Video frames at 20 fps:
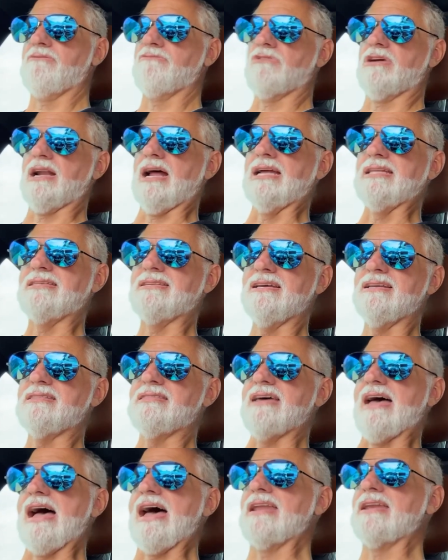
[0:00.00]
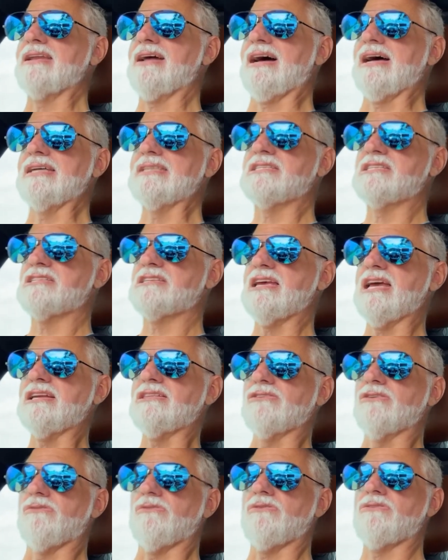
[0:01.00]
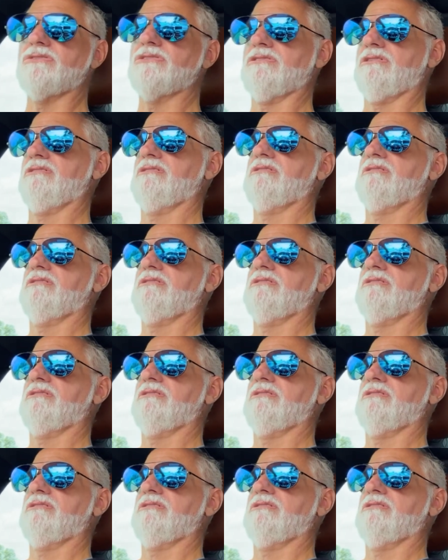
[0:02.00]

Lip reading: when I did that, I signaled,